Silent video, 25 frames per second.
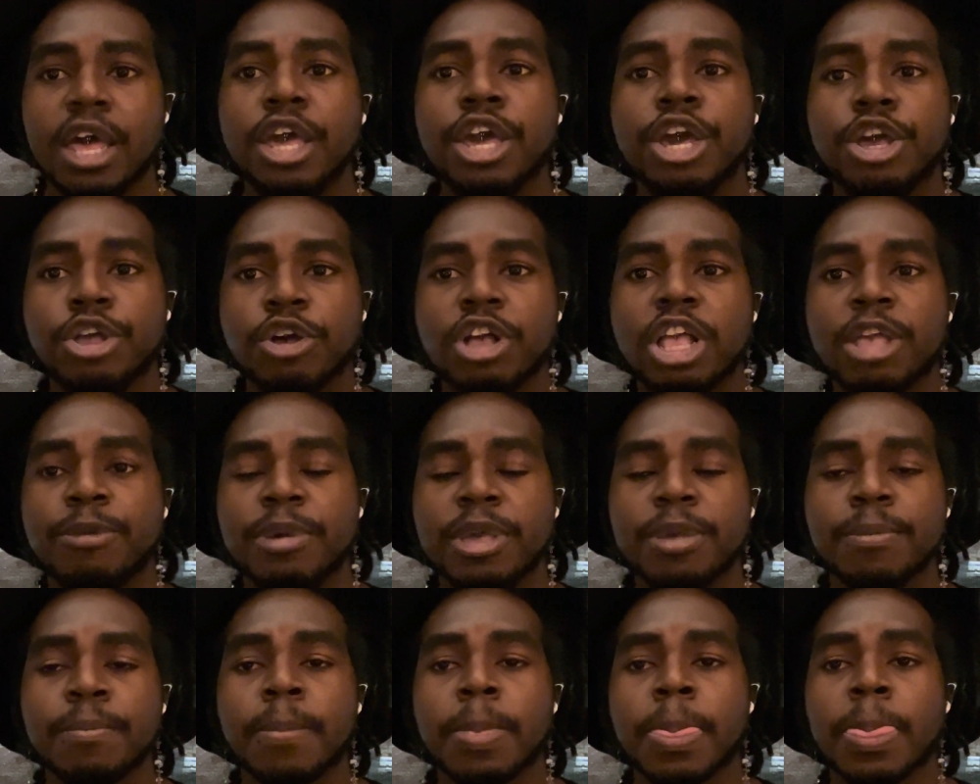you know what I
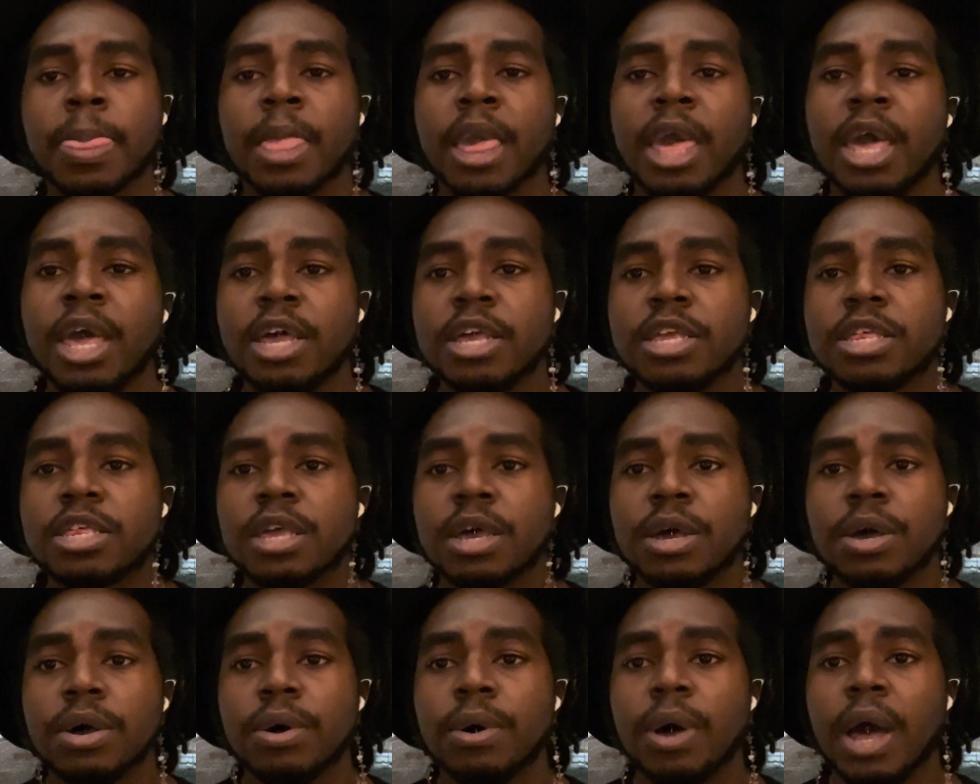mean?
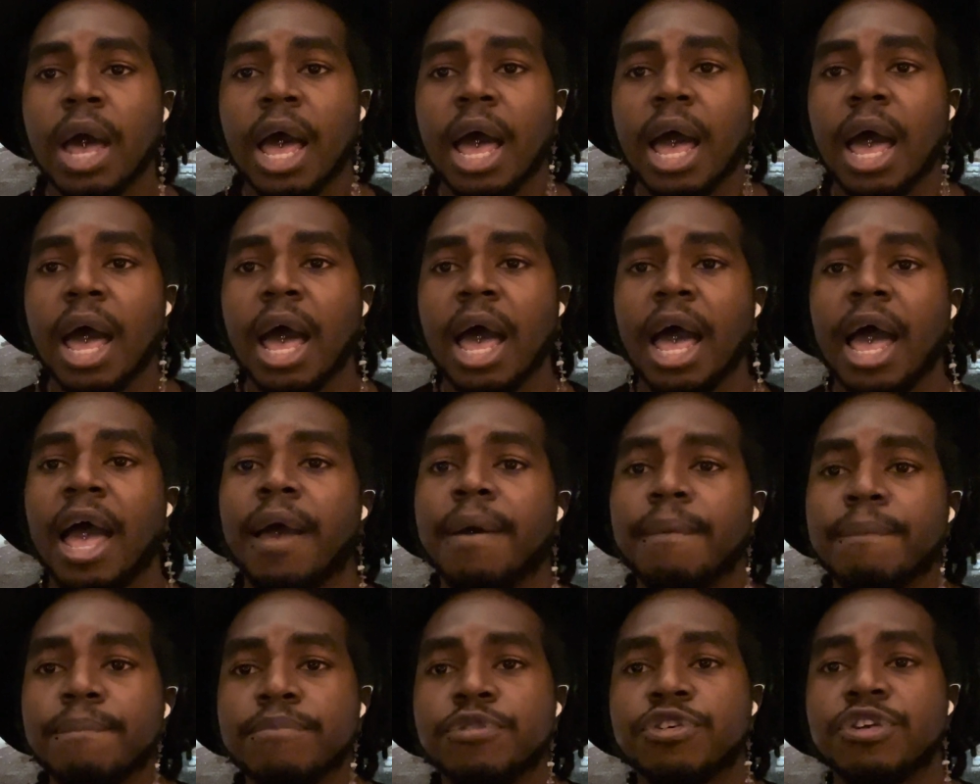So
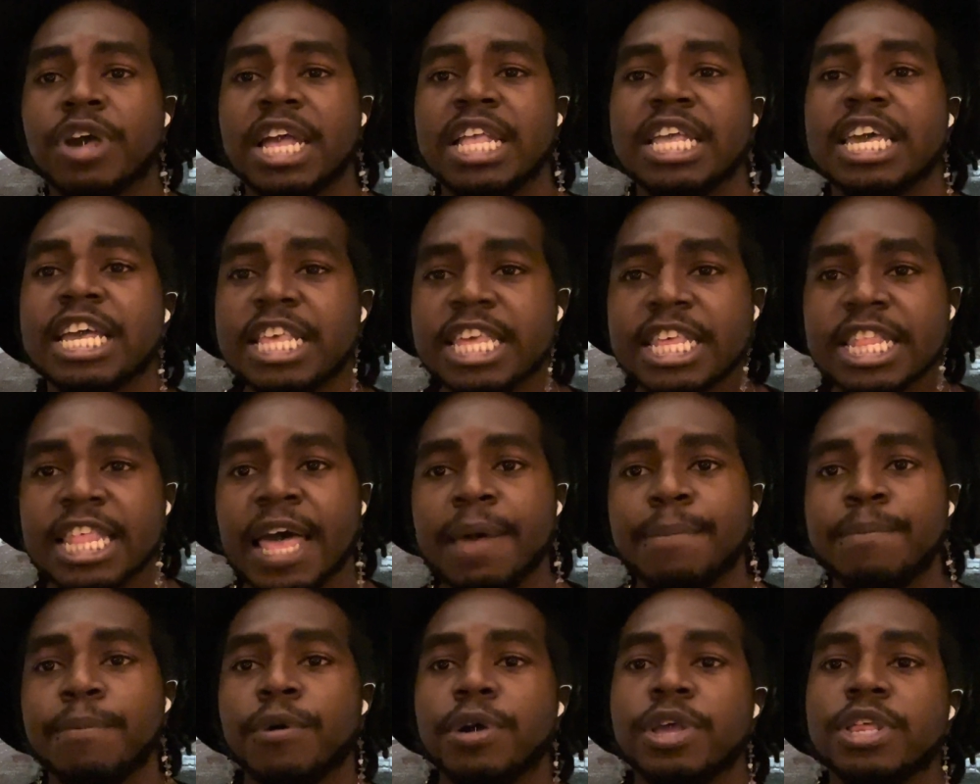I'm trying to get to
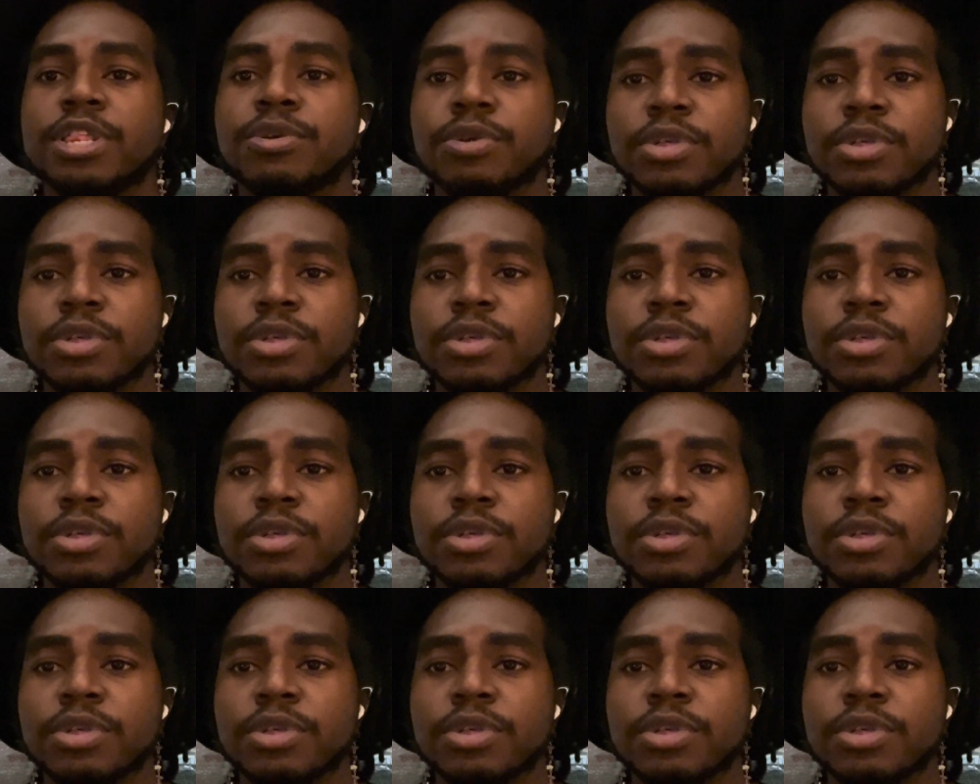that point.